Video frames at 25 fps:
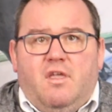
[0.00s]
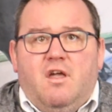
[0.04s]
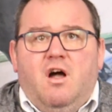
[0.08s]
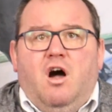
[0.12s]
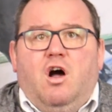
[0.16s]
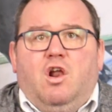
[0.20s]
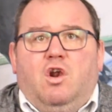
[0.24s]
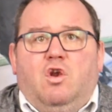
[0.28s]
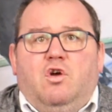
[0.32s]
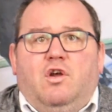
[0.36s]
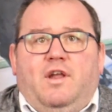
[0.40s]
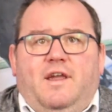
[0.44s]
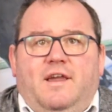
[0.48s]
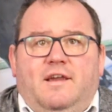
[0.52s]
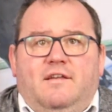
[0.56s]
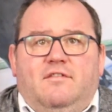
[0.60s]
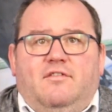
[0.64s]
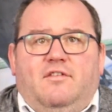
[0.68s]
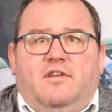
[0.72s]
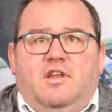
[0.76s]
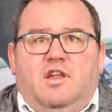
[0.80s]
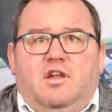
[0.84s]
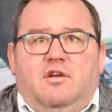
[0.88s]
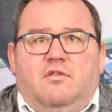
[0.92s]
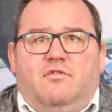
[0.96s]
are looking
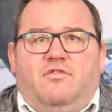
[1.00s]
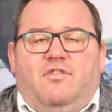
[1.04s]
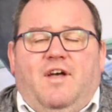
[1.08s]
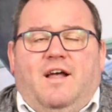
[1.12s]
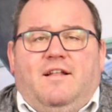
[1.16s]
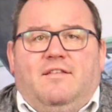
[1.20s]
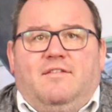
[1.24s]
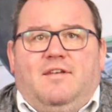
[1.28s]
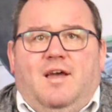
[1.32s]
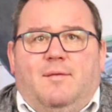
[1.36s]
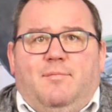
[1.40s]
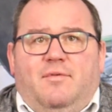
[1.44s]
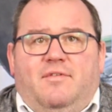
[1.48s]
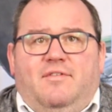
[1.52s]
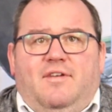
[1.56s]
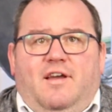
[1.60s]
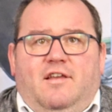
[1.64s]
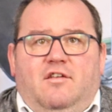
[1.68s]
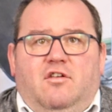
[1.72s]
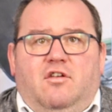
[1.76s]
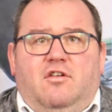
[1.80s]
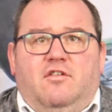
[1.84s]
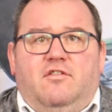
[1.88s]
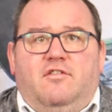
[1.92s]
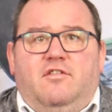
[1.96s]
to use that type of
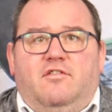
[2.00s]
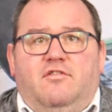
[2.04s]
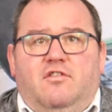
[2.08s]
technology.